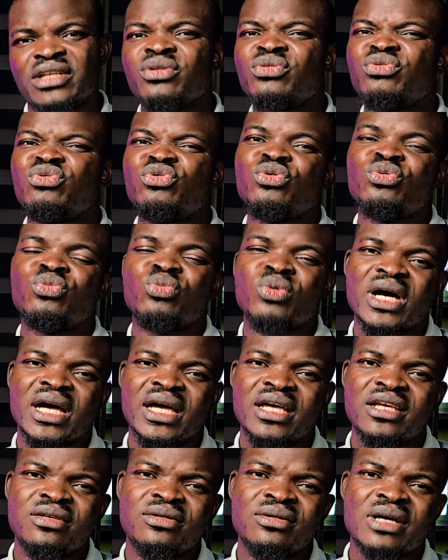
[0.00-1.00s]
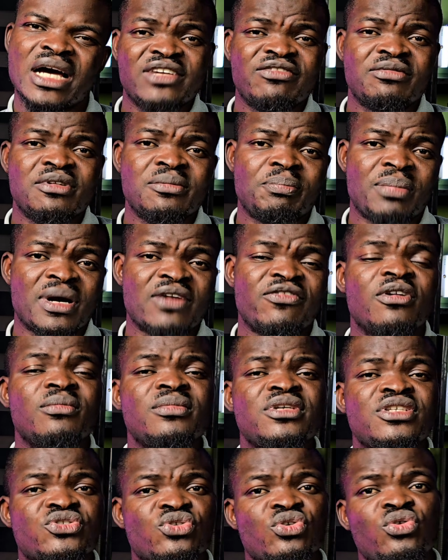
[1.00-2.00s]
I don't know why. They've been
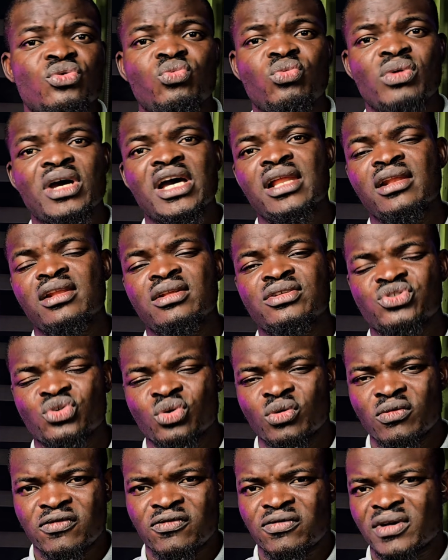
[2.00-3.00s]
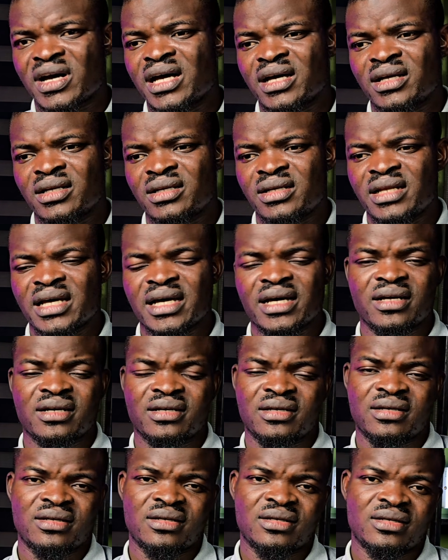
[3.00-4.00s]
performing so well so far
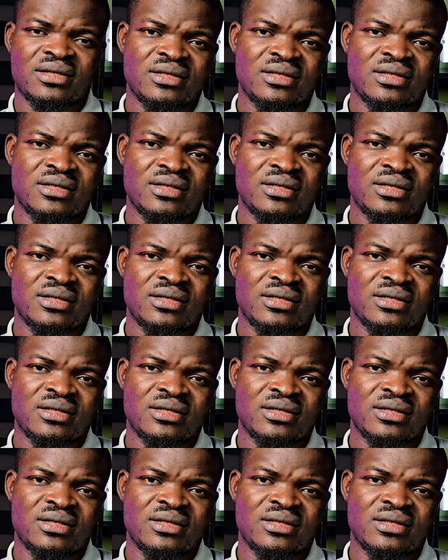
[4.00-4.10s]
that